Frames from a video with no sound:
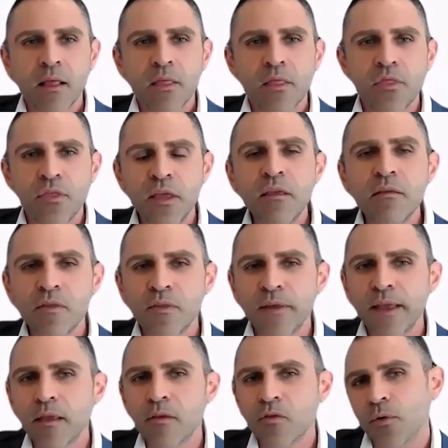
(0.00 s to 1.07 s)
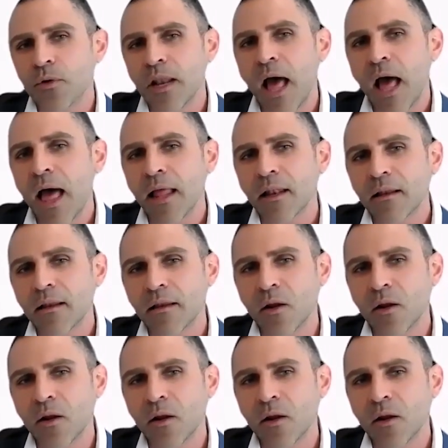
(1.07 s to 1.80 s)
These things are not,